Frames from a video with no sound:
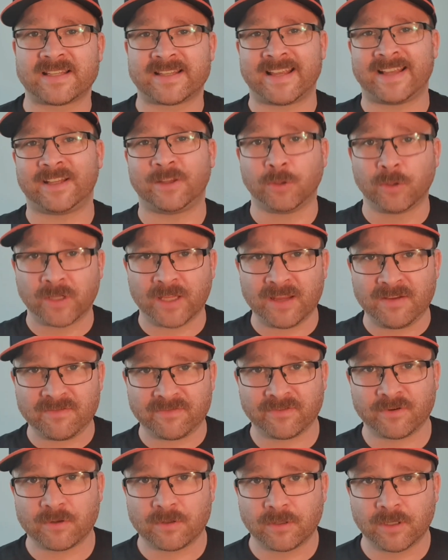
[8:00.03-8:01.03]
they're looking
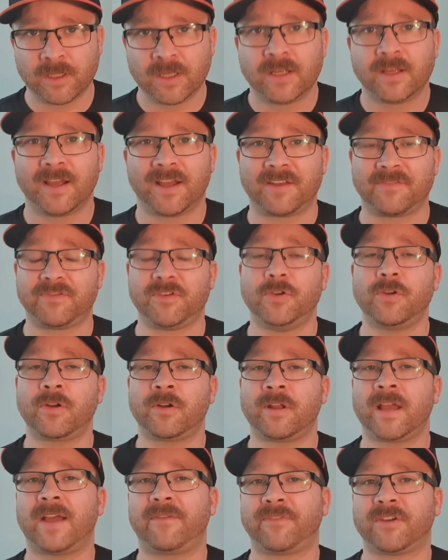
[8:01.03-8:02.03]
for, and if you don't
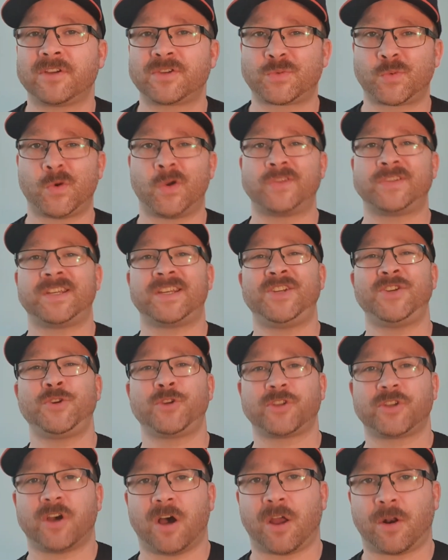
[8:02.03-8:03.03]
have those words in your
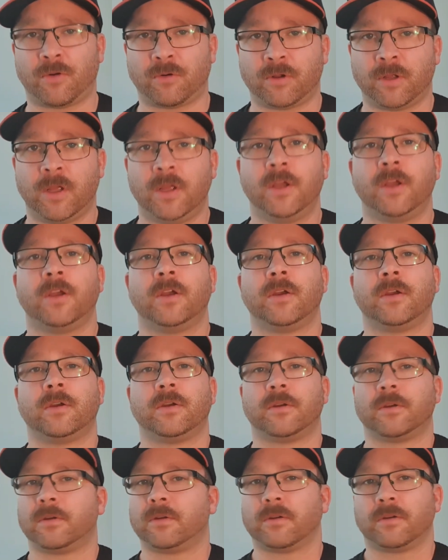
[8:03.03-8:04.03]
title,
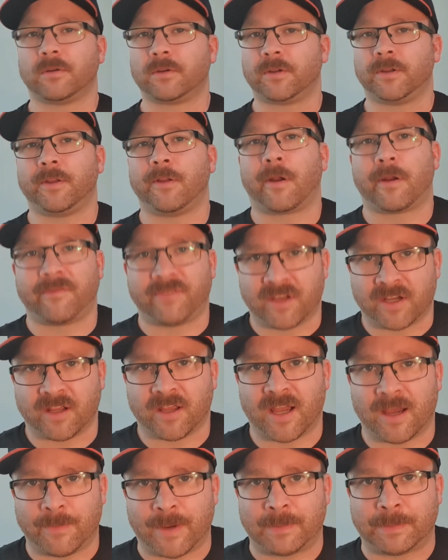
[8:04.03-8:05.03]
you're not even going to
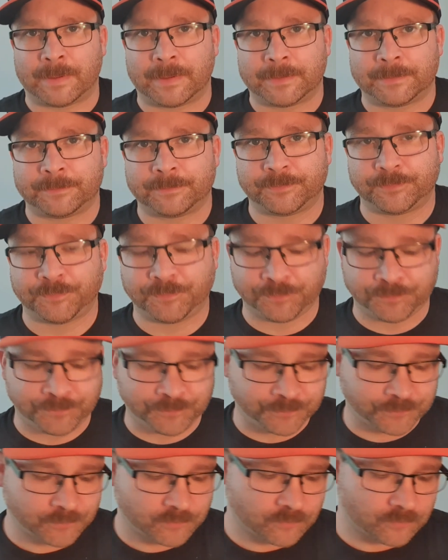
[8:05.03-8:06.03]
come up.
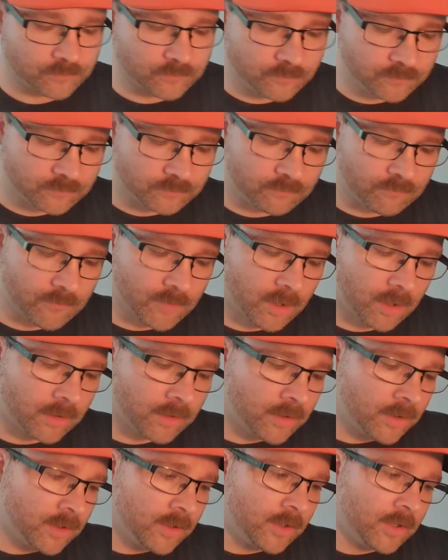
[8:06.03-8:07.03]
All right,
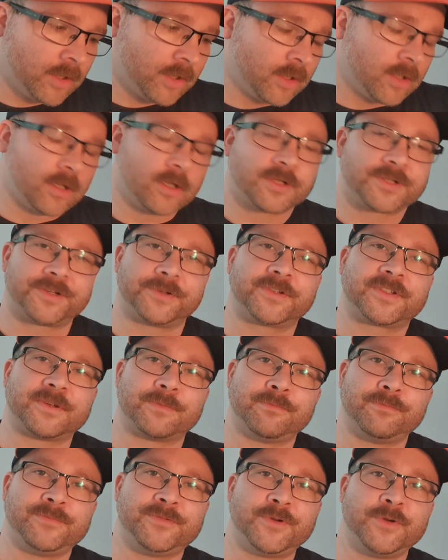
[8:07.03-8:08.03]
so
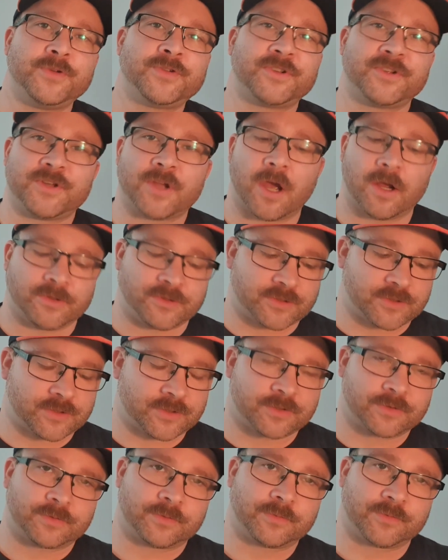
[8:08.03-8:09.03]
some do's and don'ts.
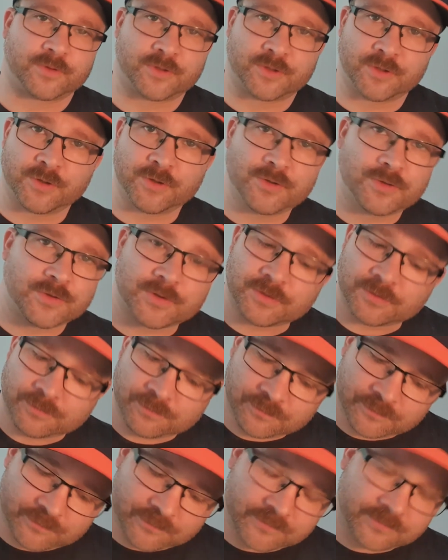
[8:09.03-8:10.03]
Do's,
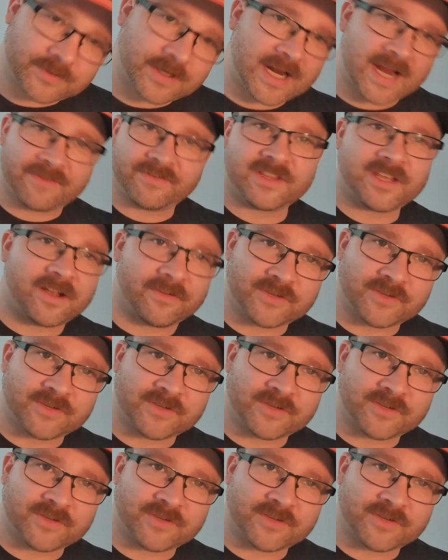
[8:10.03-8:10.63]
everything I've